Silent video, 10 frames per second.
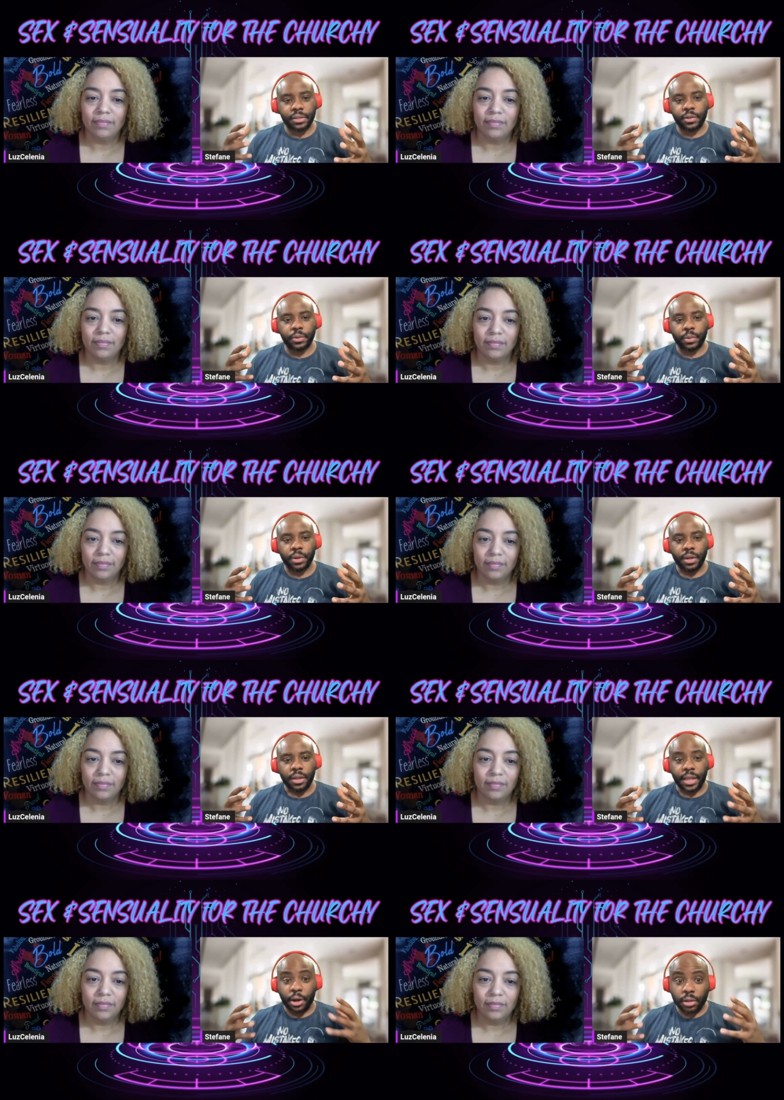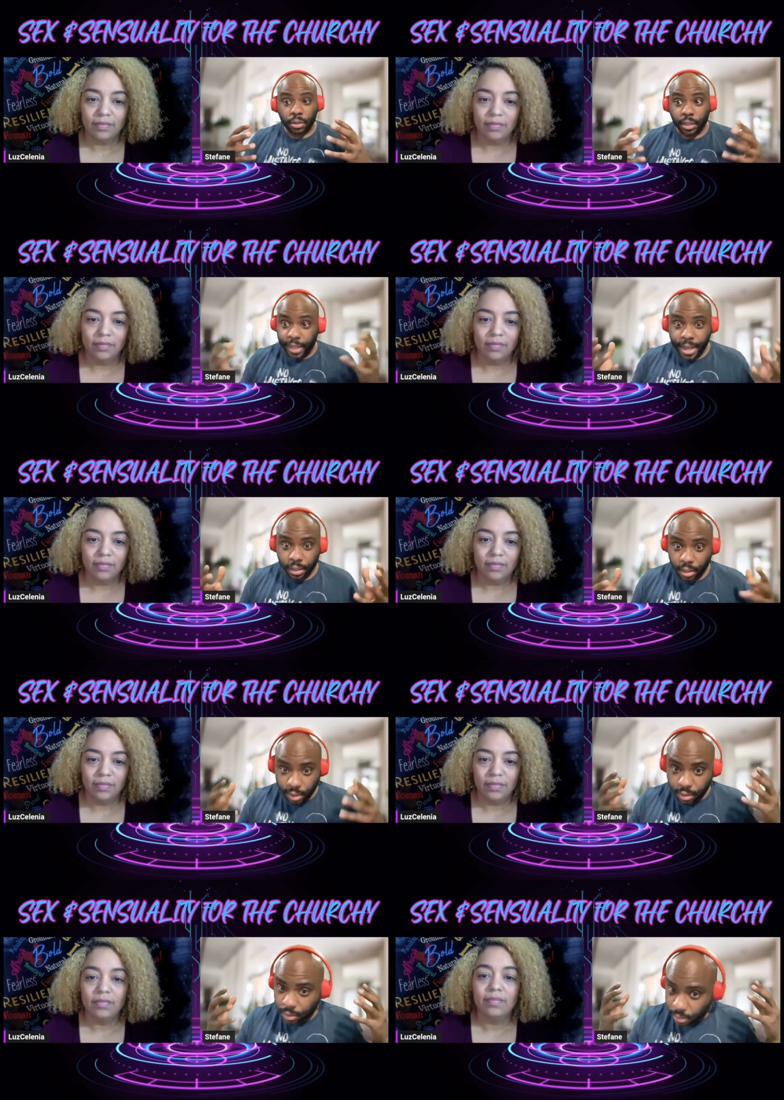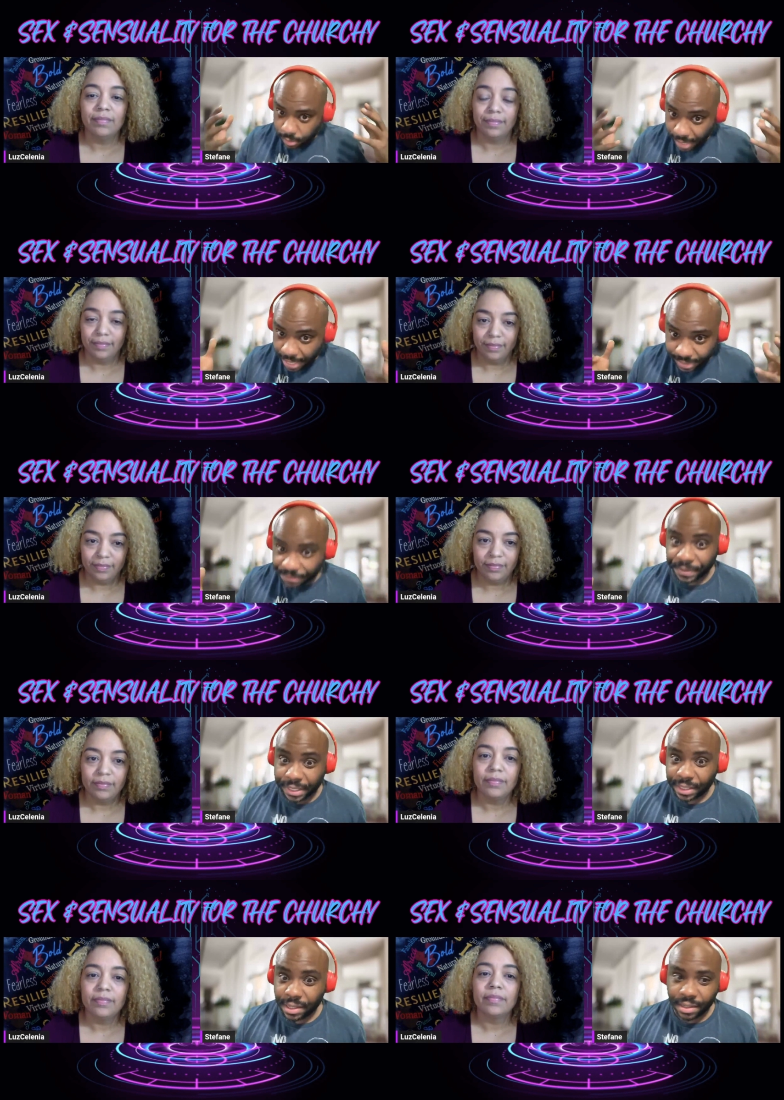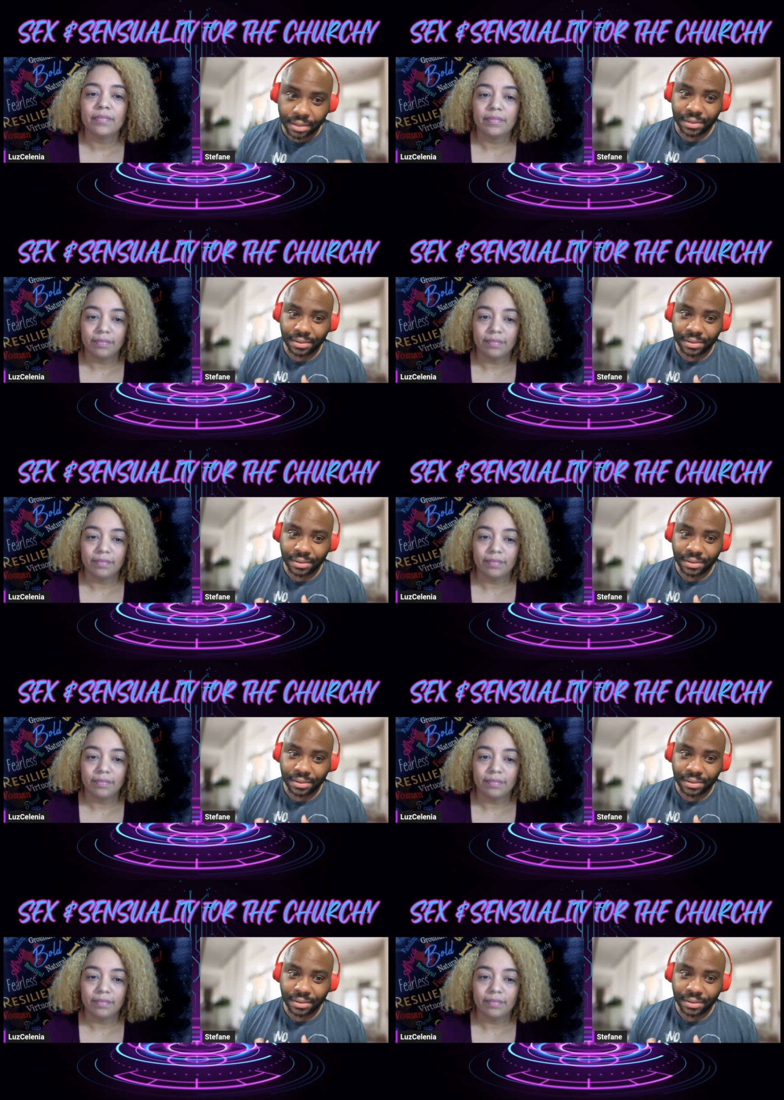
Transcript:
Speaker 1: too. That are again scientifically,